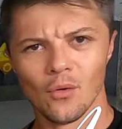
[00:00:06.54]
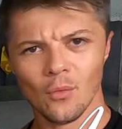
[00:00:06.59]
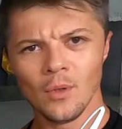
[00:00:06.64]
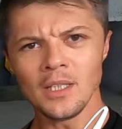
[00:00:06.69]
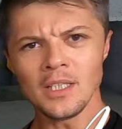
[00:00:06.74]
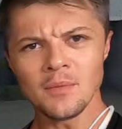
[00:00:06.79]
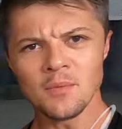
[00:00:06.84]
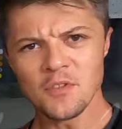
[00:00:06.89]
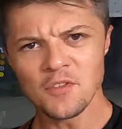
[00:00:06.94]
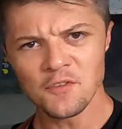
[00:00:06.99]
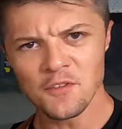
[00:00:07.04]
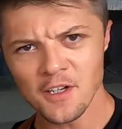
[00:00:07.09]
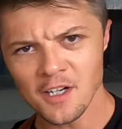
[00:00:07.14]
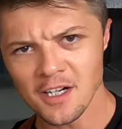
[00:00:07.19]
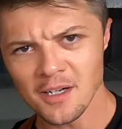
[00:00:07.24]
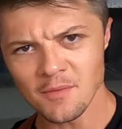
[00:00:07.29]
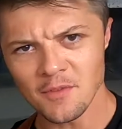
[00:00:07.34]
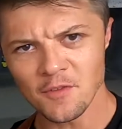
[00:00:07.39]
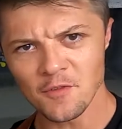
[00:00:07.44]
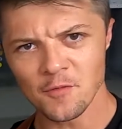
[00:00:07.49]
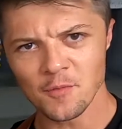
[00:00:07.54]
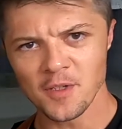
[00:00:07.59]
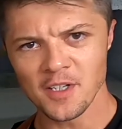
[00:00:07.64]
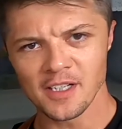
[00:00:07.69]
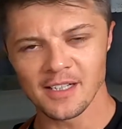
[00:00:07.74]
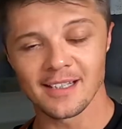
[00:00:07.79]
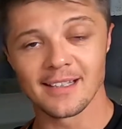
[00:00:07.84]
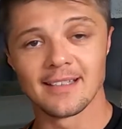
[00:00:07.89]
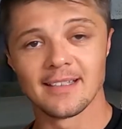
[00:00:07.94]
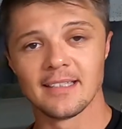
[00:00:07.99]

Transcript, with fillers: Welcome to Firearms of America.